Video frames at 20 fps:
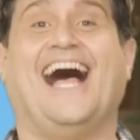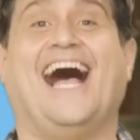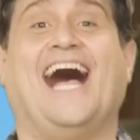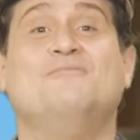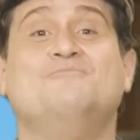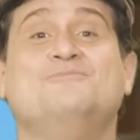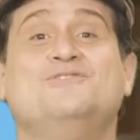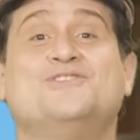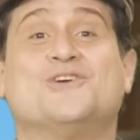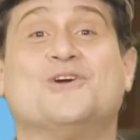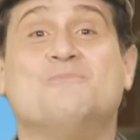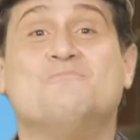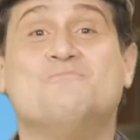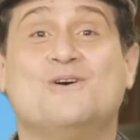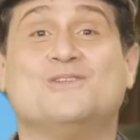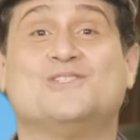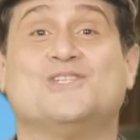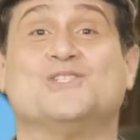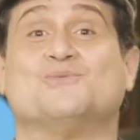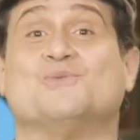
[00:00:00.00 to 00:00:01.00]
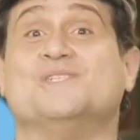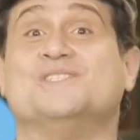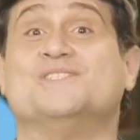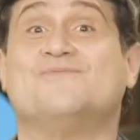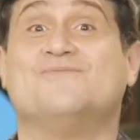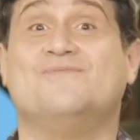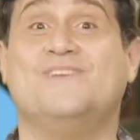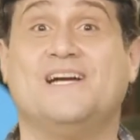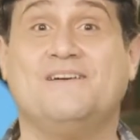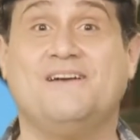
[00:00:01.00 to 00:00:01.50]
I'm sure Moses was
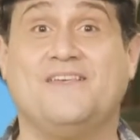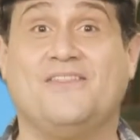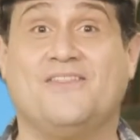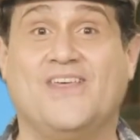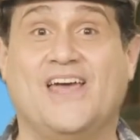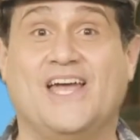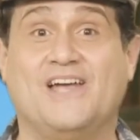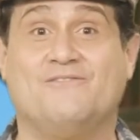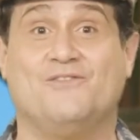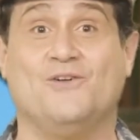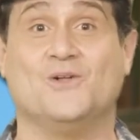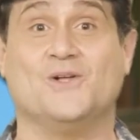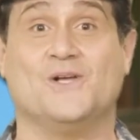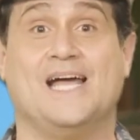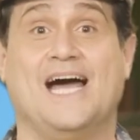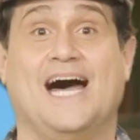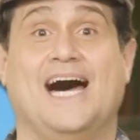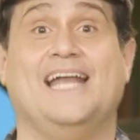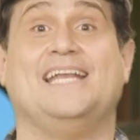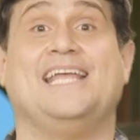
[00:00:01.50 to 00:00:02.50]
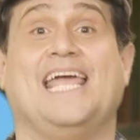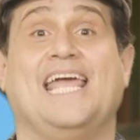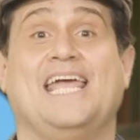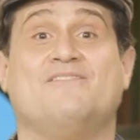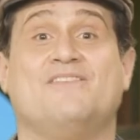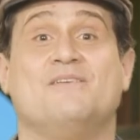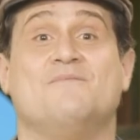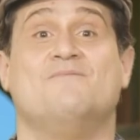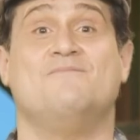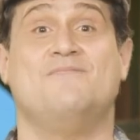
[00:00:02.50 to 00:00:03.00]
very thankful God
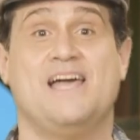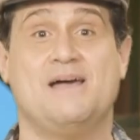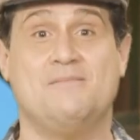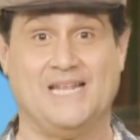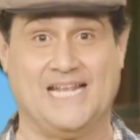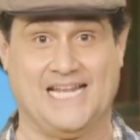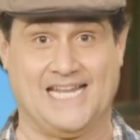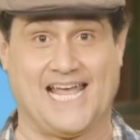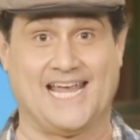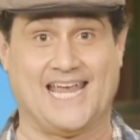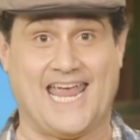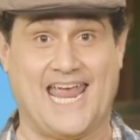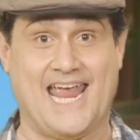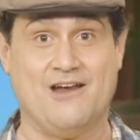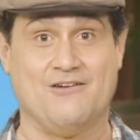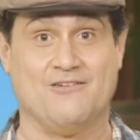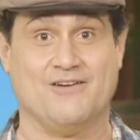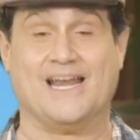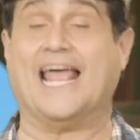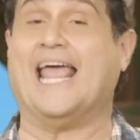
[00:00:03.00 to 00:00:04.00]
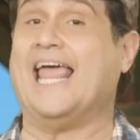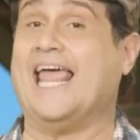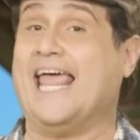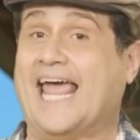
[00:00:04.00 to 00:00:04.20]
gave him family like Aaron